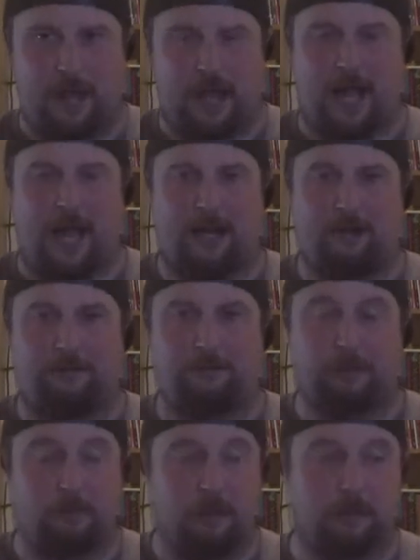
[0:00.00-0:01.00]
And for
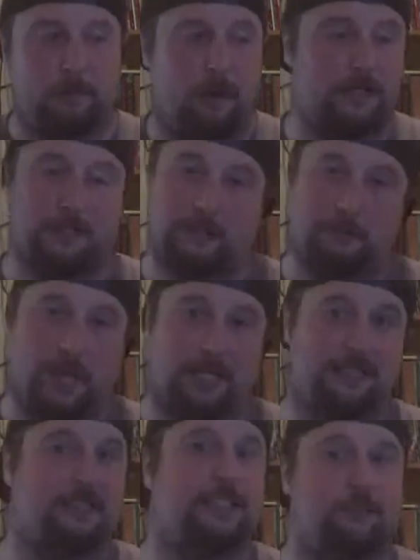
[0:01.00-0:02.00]
the most part, in some
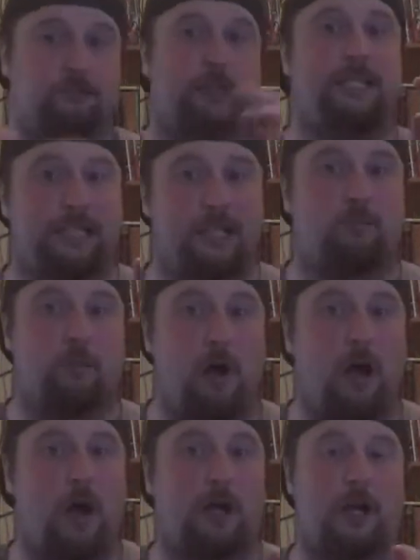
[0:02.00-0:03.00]
cases, it really did
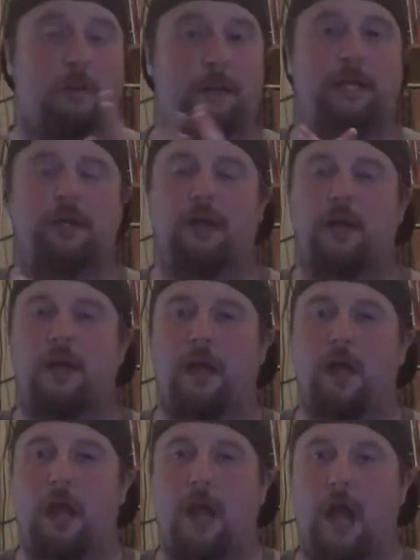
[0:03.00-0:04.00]
work. I mean,
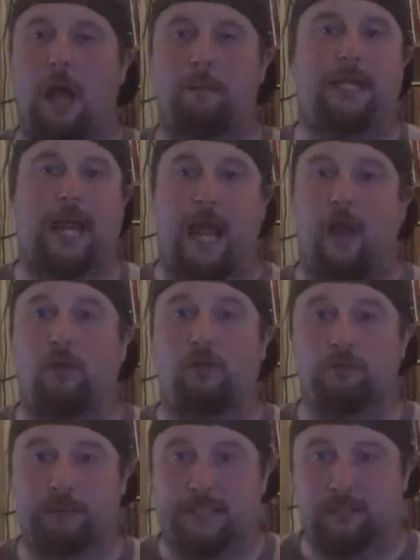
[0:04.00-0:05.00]
hell,
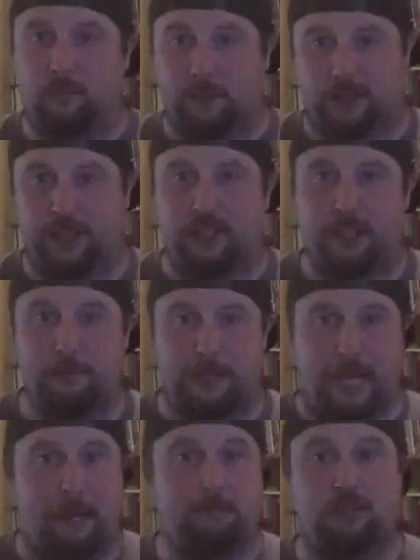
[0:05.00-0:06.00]
the reason why CG
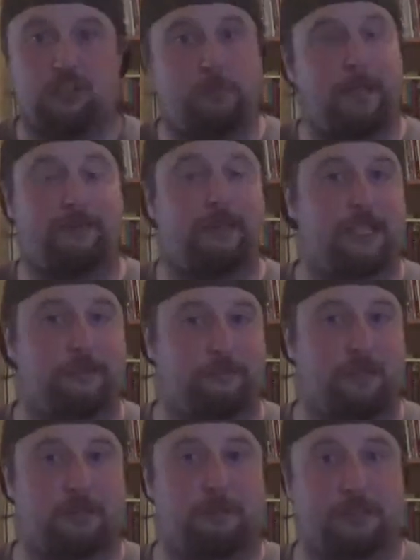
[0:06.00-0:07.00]
became such a big thing in the
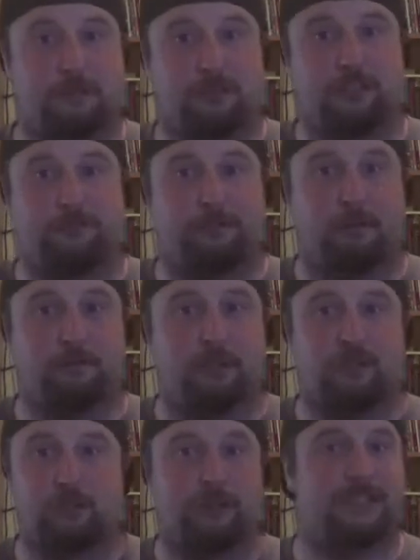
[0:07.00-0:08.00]
first place is because of films
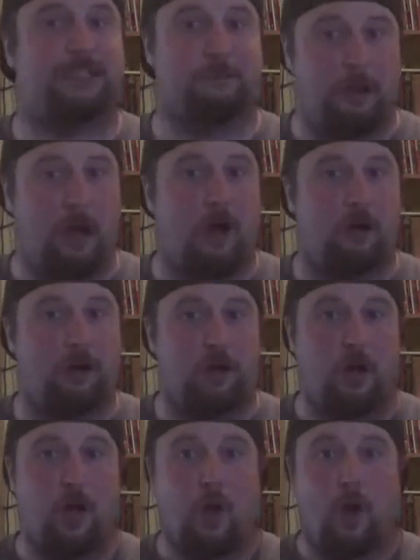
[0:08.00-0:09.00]
like Jurassic Park,
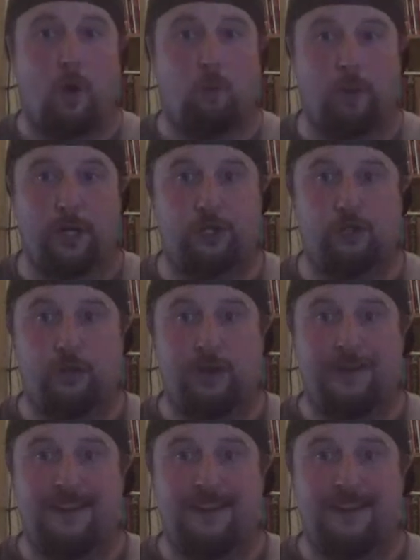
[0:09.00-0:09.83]
which